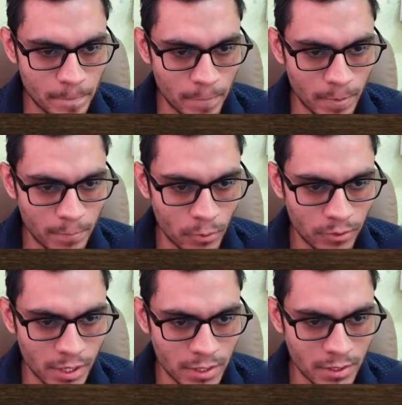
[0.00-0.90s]

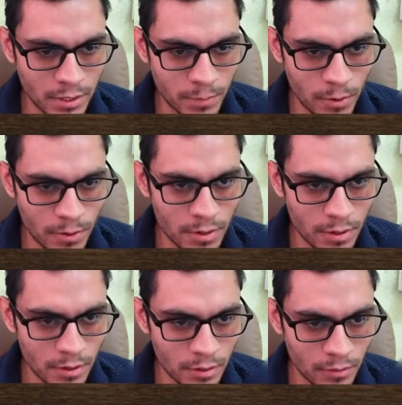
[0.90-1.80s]
protects this pawn,
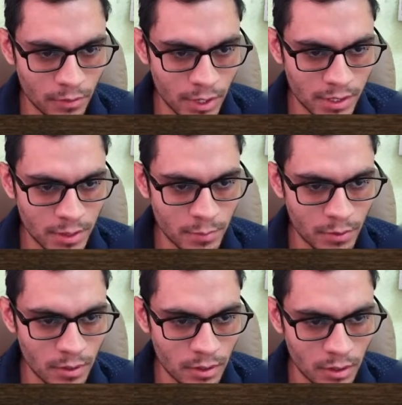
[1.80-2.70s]
for
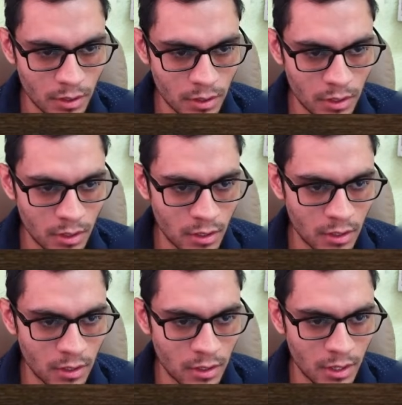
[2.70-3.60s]
example,
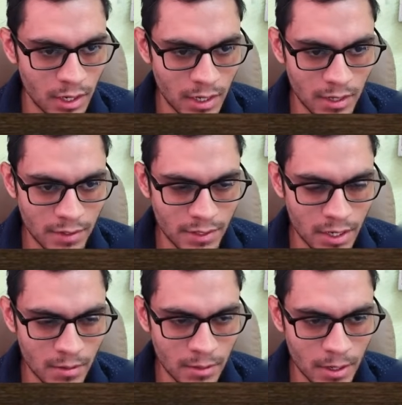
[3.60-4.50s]
and at the
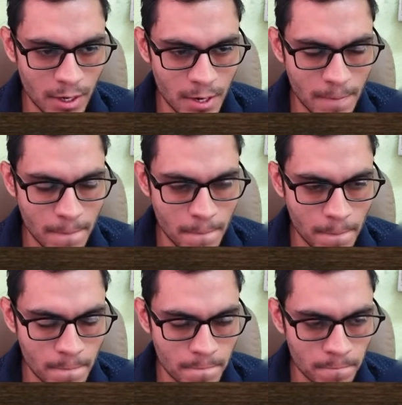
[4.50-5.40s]
same time
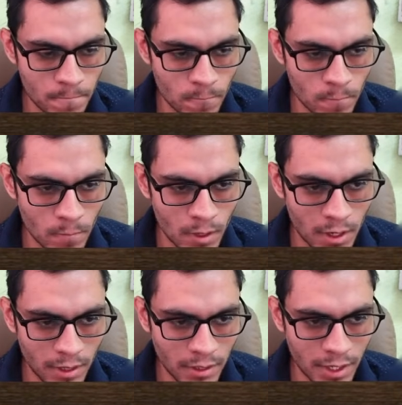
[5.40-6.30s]

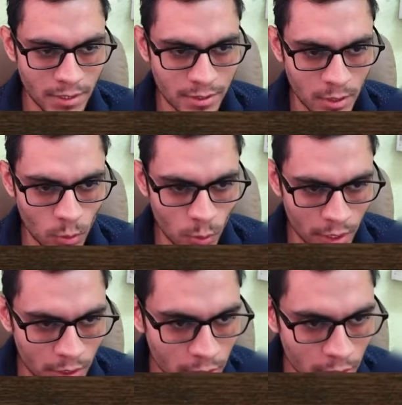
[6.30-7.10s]
attacks the queen?